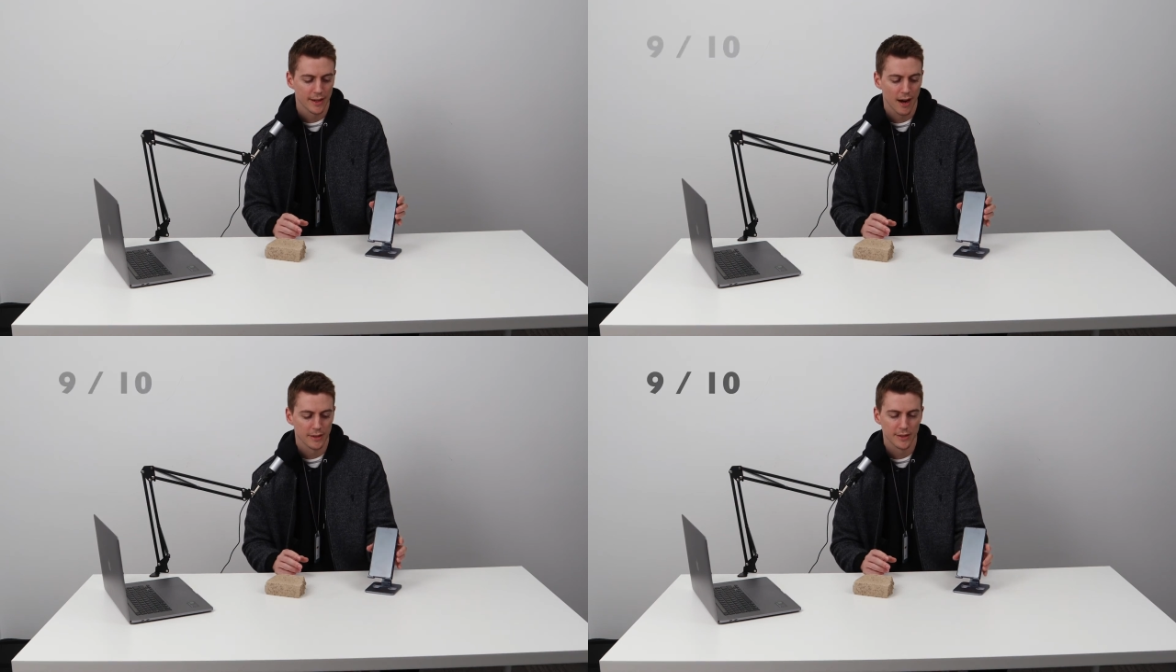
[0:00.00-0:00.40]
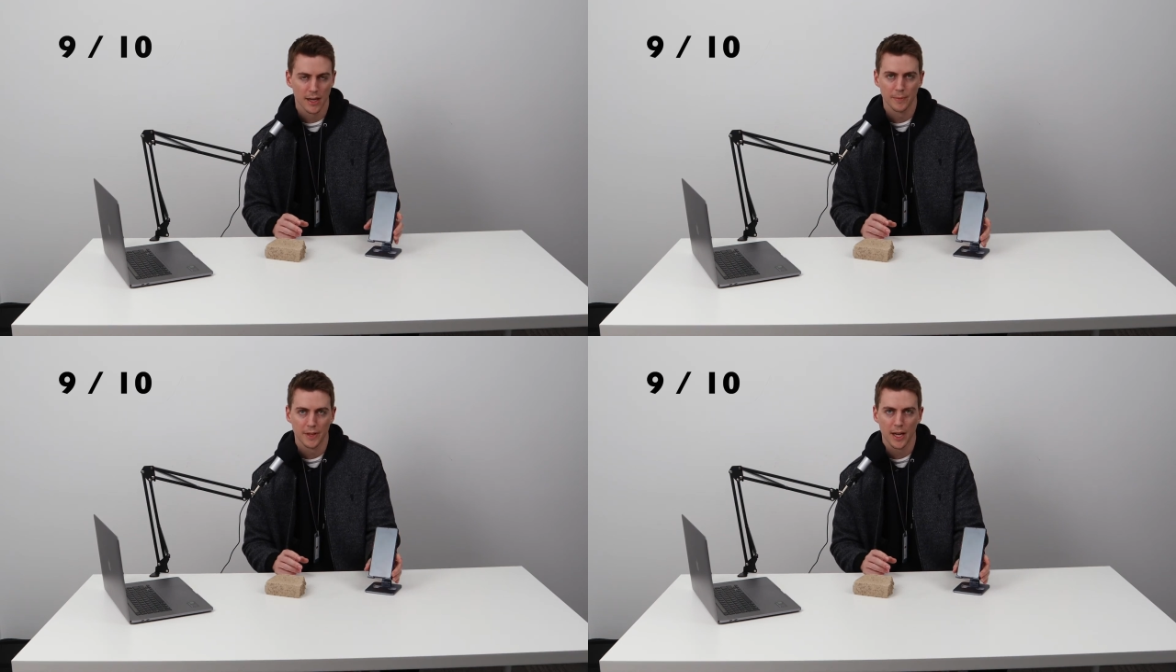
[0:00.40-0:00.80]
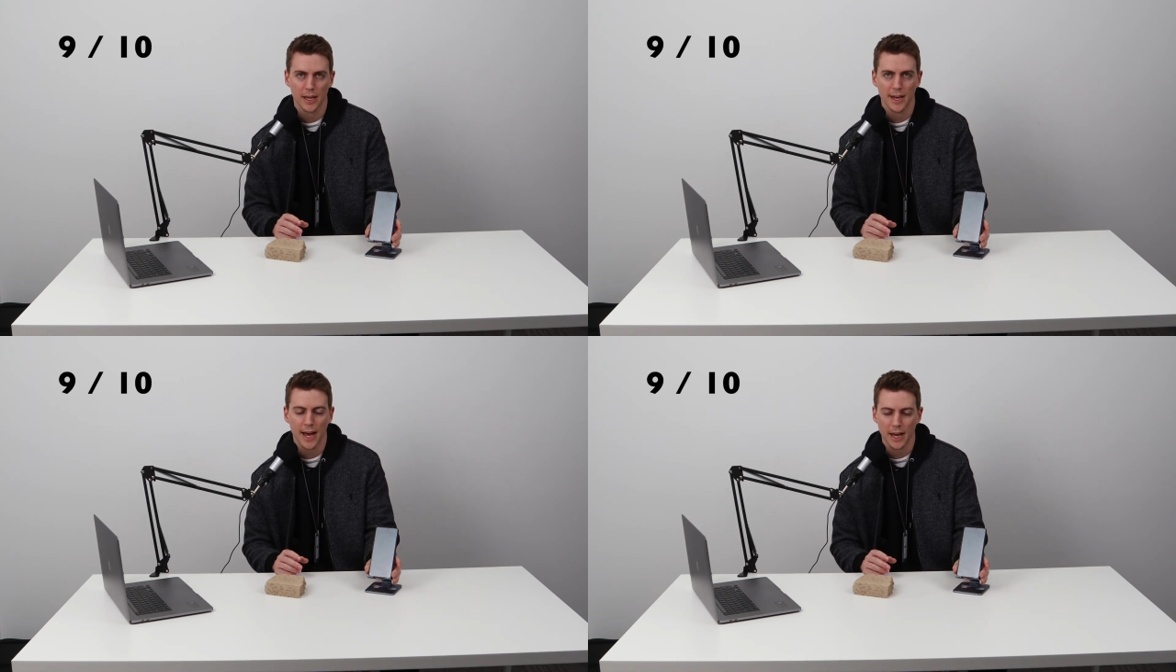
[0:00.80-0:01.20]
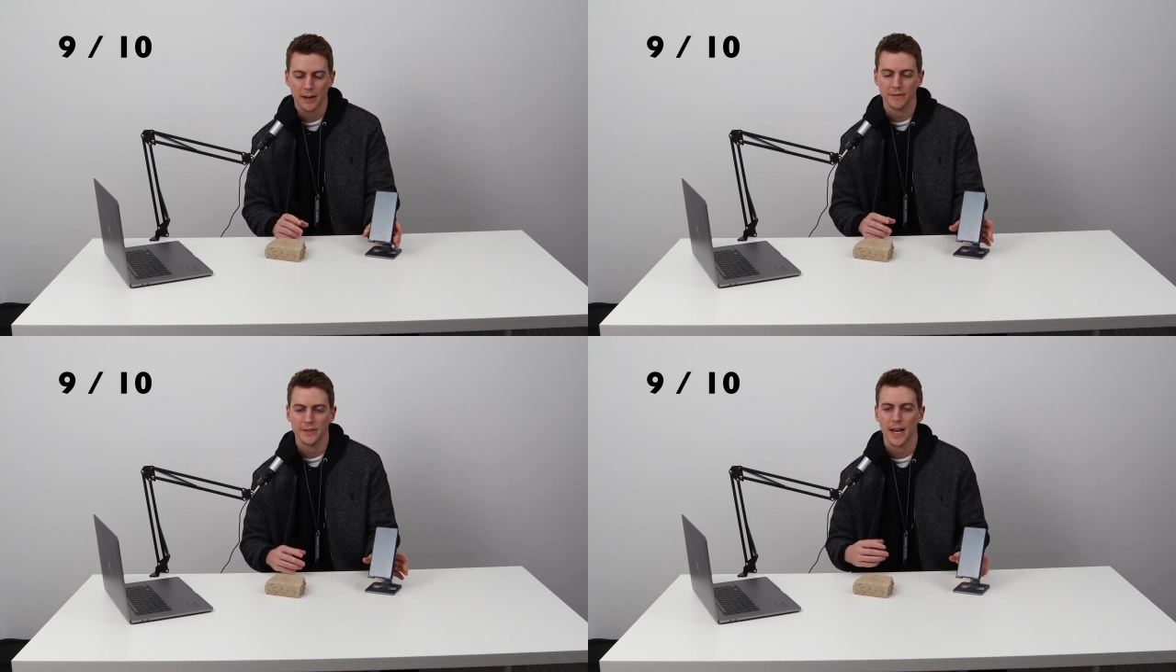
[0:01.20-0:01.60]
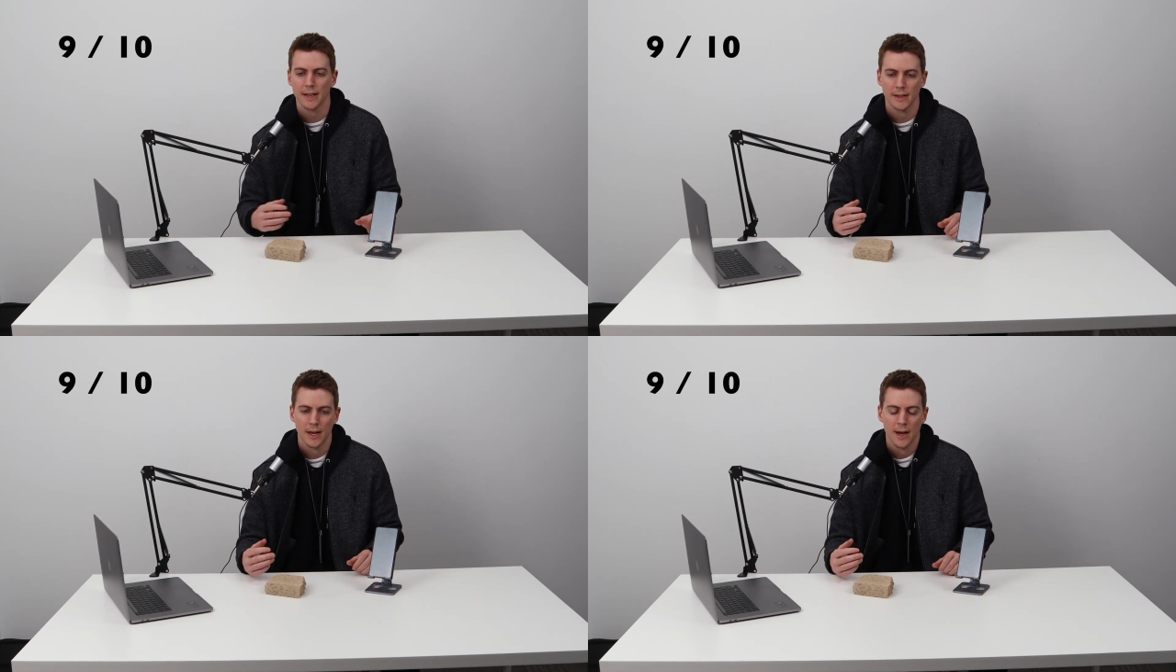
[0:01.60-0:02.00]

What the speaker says: concept a 9 out of 10.